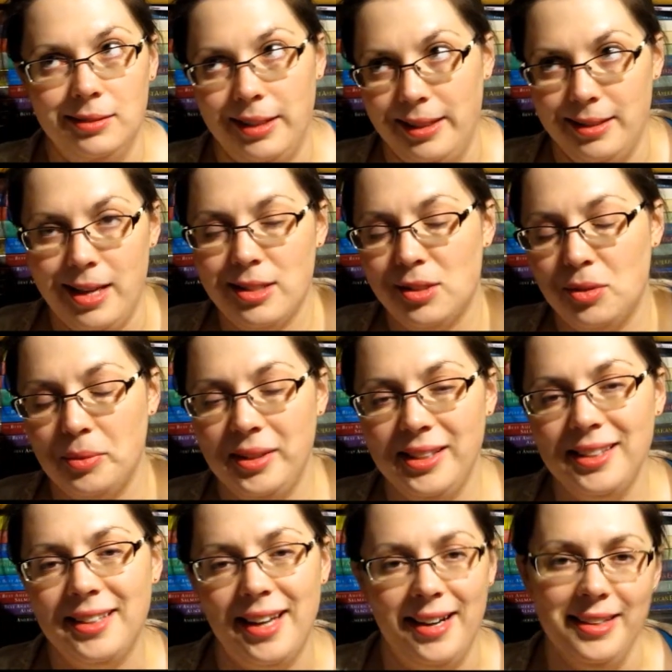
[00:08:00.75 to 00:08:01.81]
like next
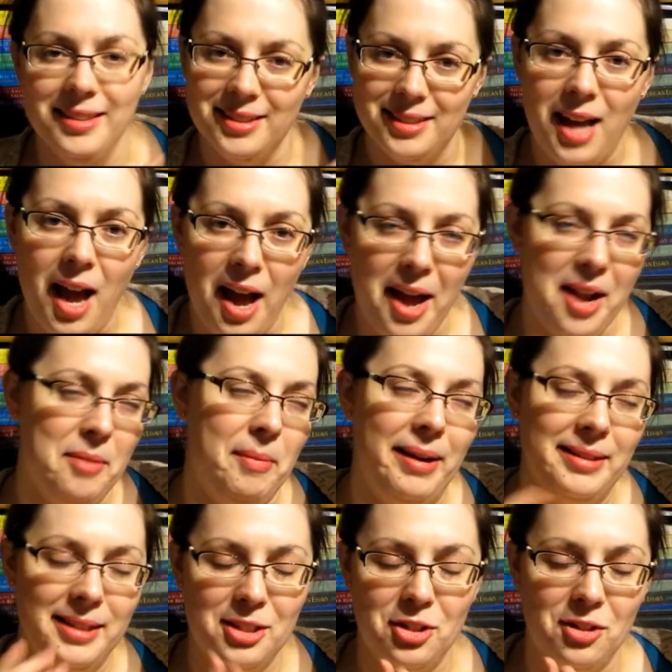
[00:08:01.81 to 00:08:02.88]
week, and it is not, and my
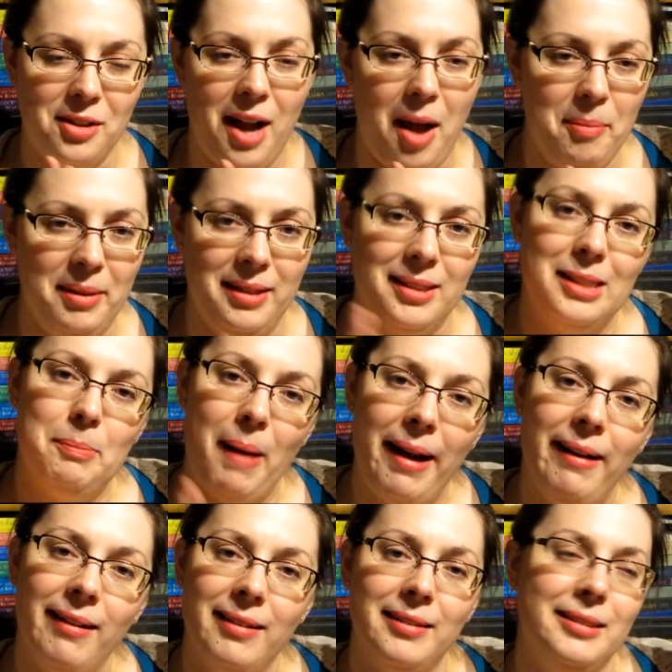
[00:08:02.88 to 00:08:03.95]
digital copy
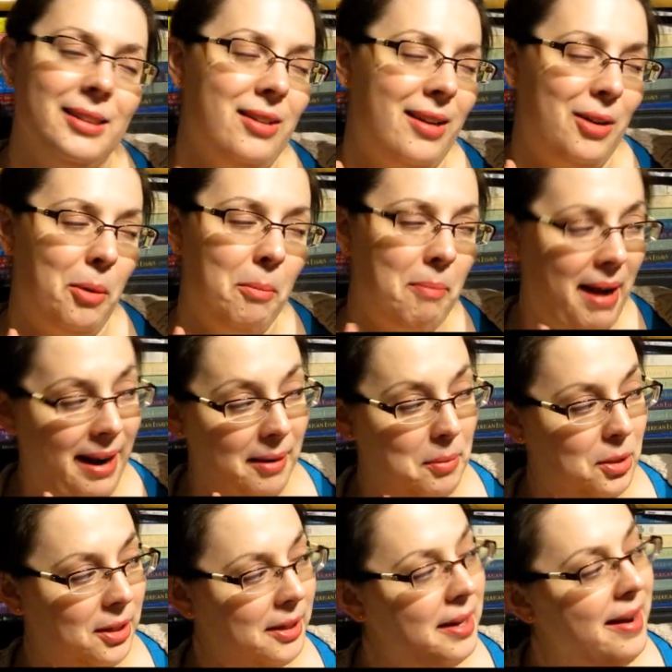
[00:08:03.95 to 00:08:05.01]
expired, and so I had to go buy a
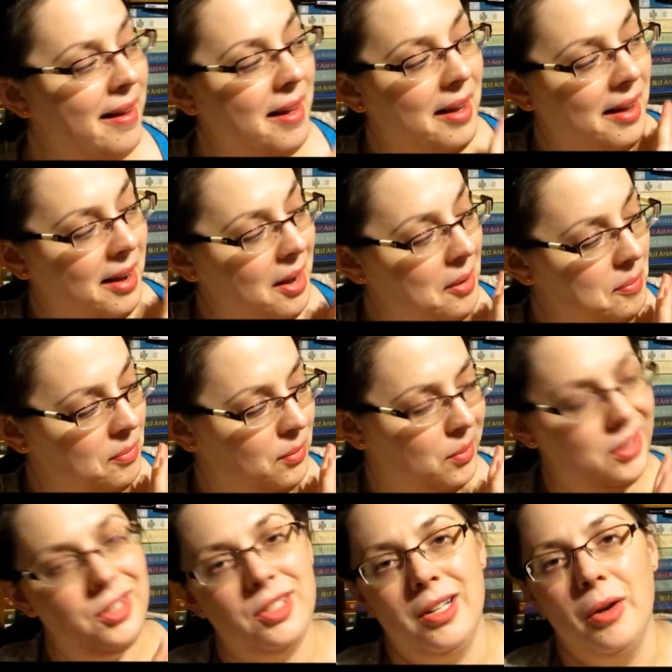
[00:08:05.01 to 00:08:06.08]
book,
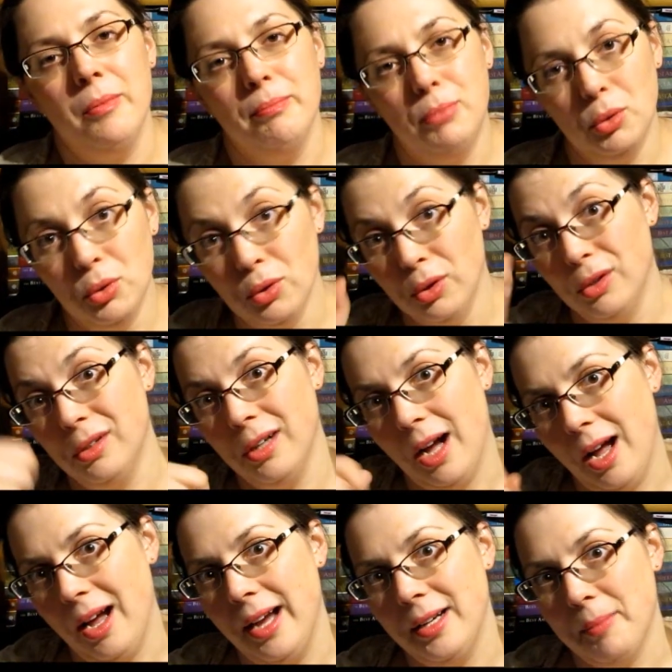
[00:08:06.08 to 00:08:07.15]
which, boo-hoo,
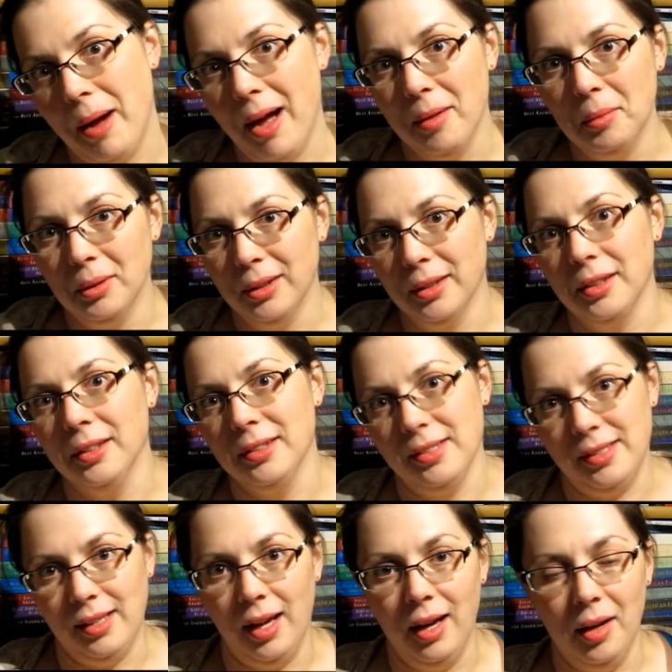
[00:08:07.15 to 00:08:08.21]
I had to buy a book,
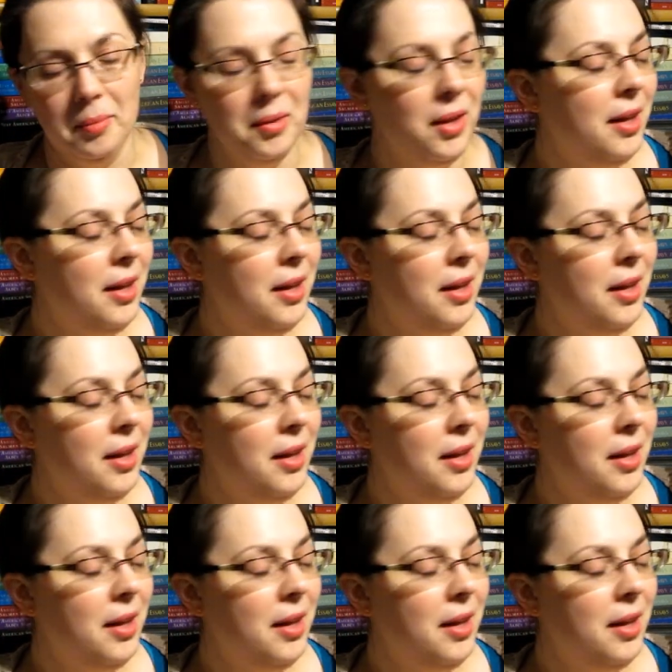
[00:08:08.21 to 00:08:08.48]
sob.